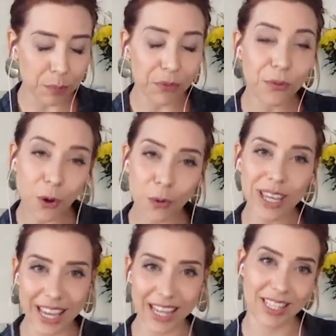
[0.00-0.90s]
before we
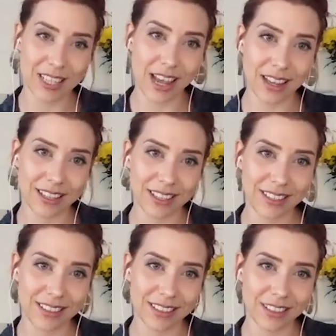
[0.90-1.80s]
get to that,
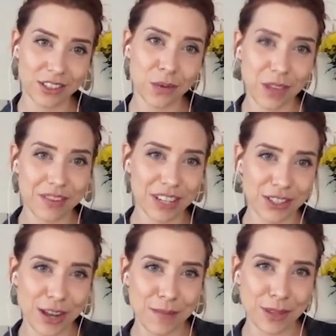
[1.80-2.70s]
shall we have a little
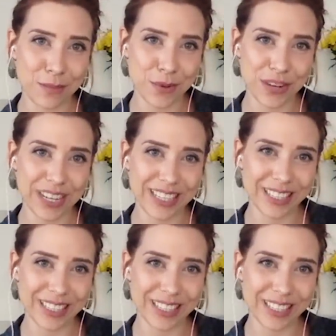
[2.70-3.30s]
chat about the boys?